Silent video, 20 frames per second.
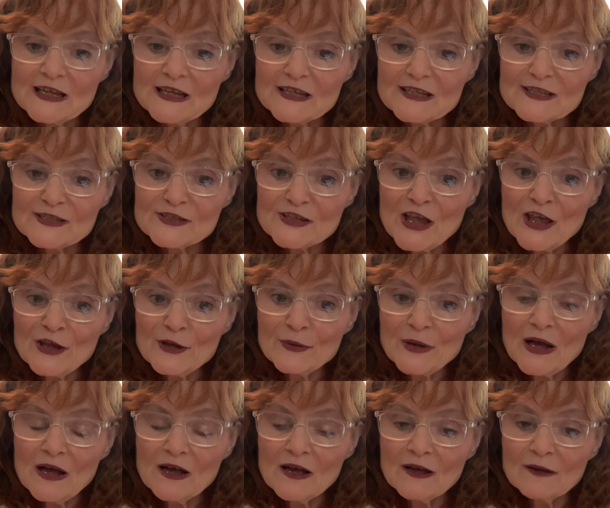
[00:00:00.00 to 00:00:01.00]

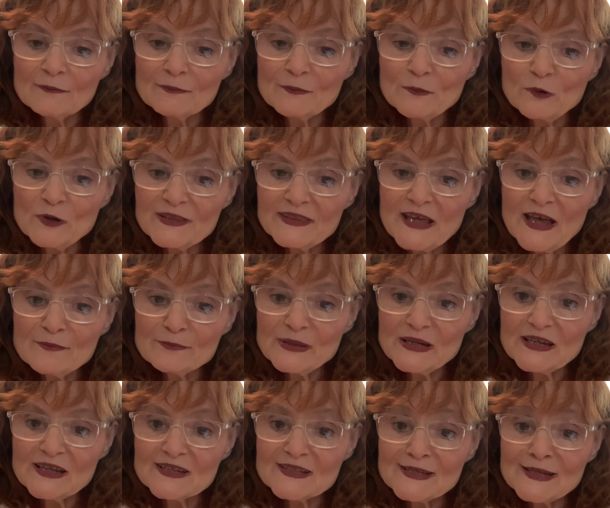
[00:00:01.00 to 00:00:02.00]
So with that
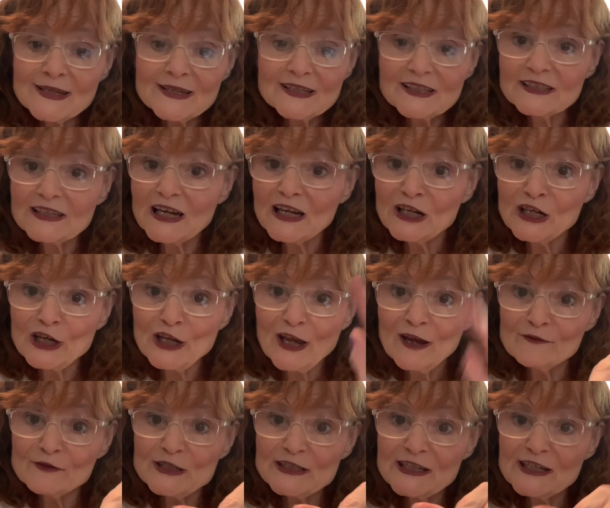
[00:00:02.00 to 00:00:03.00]
being said,
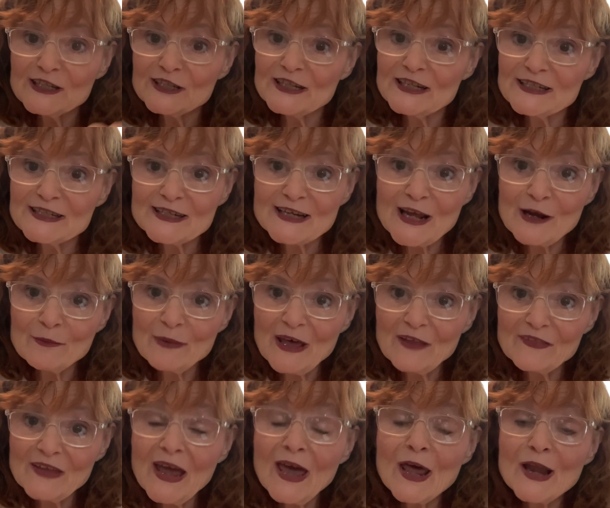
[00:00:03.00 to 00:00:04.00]
everything you need to know
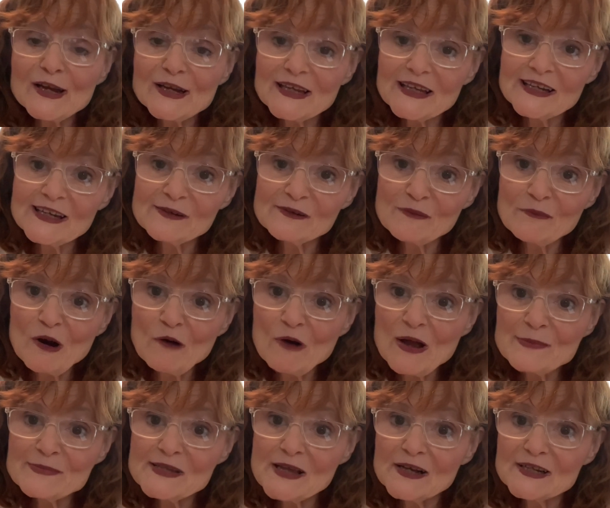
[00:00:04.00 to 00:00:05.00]
about that and getting to my
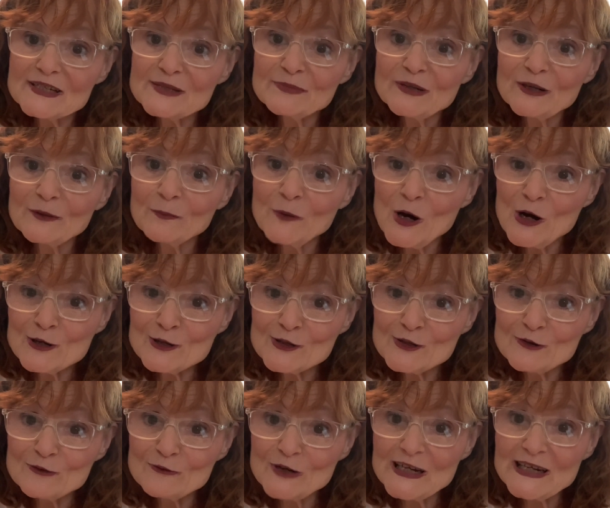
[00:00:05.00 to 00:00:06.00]
website to book a
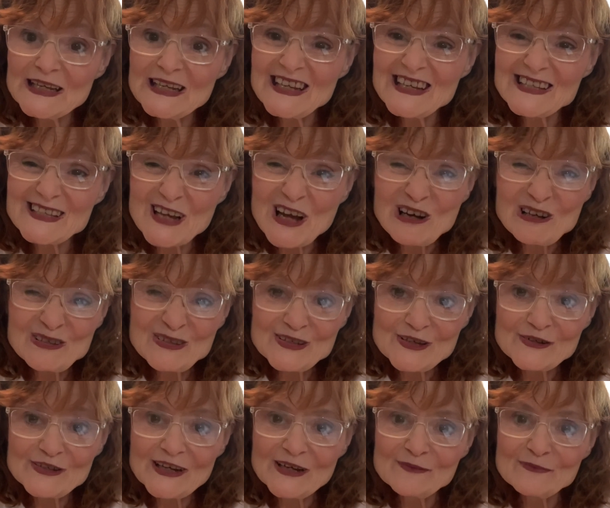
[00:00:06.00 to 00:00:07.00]
personal reading is
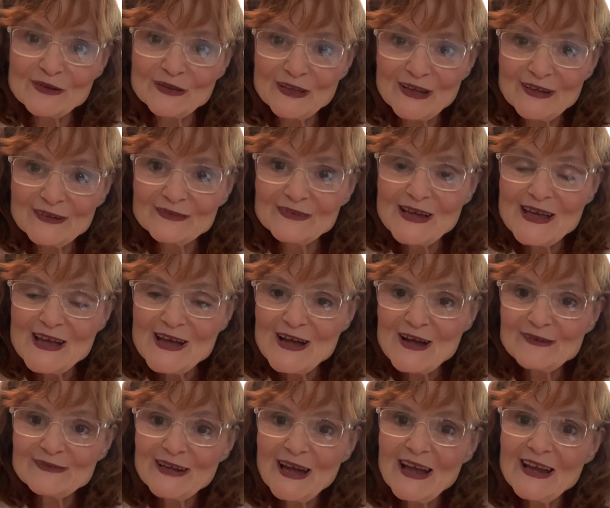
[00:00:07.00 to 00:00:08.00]
also down below.
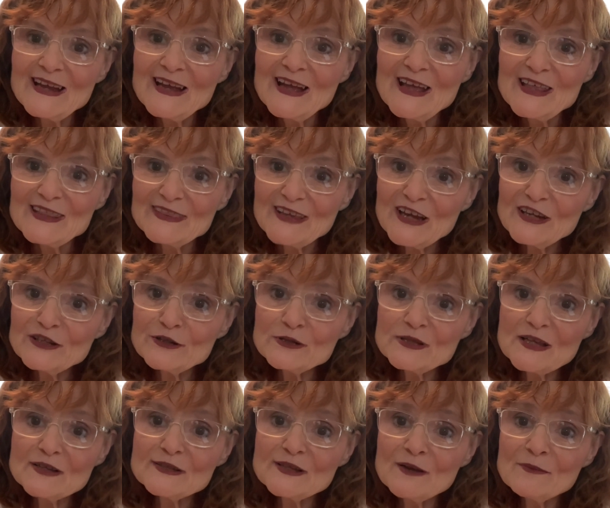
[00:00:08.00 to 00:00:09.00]
Okay? Thank you
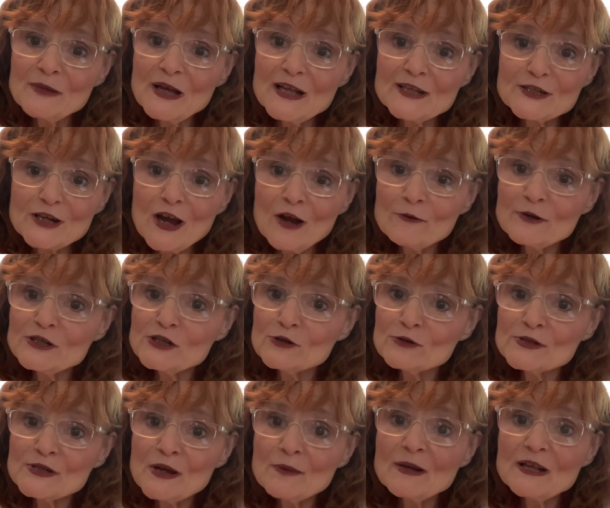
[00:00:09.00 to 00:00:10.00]
so much. I wish you
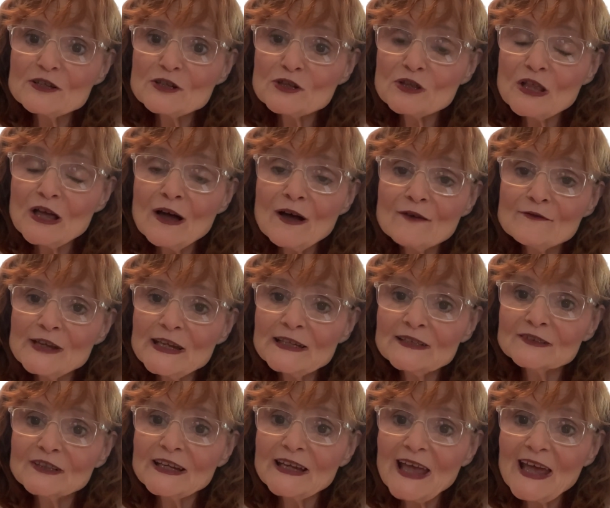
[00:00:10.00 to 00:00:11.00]
so much love,
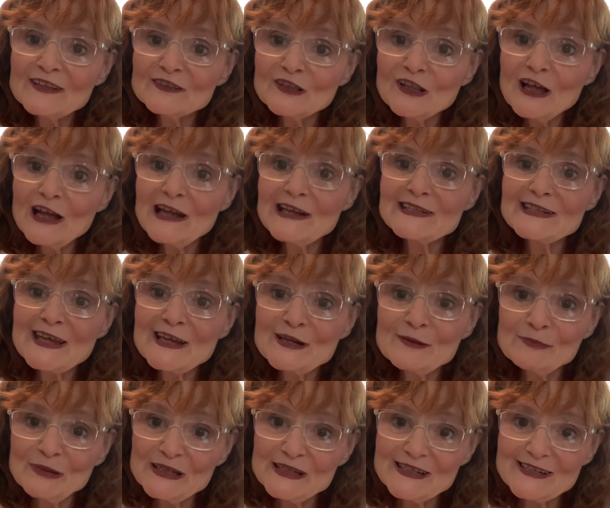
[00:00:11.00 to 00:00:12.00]
healing, and light and
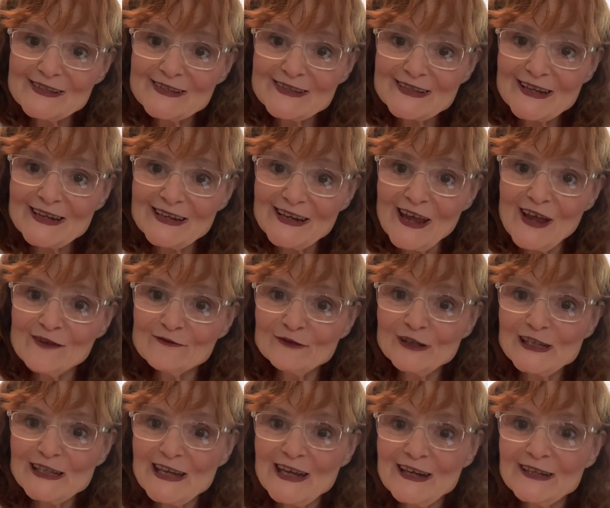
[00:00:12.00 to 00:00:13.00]
abundance in
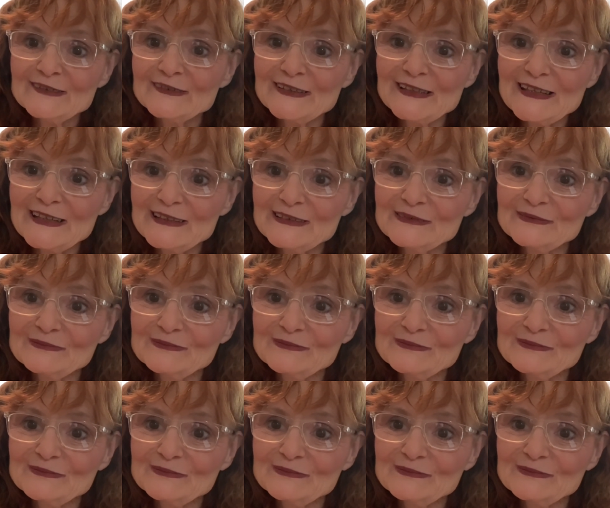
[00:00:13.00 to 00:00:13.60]
every area.